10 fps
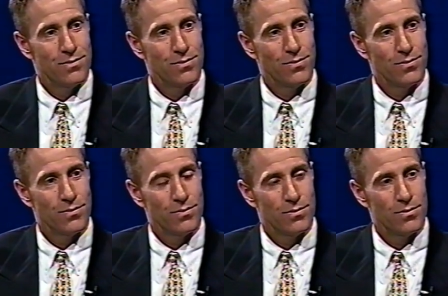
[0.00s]
we'll
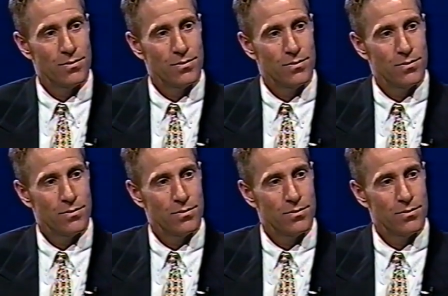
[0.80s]
just go ahead
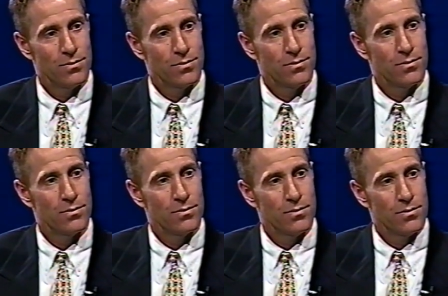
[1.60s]
and roll the
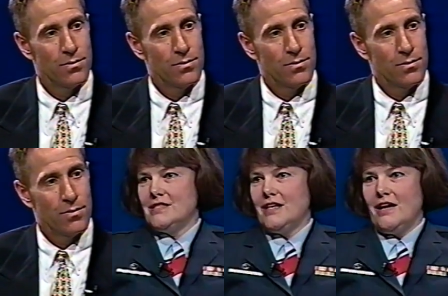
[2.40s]
credits.
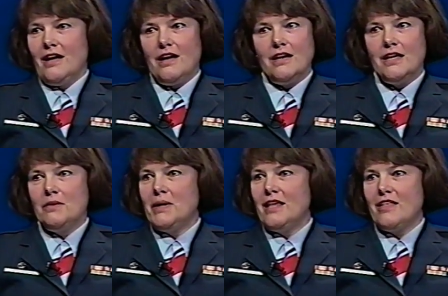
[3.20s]
And
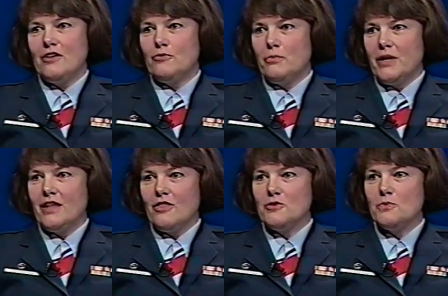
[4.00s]
again, many thanks for
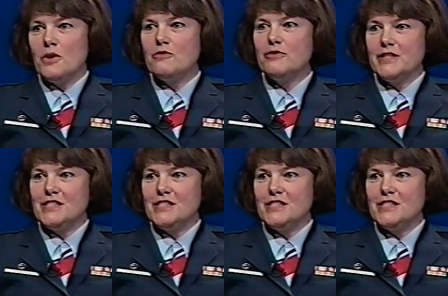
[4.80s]
bringing those wonderful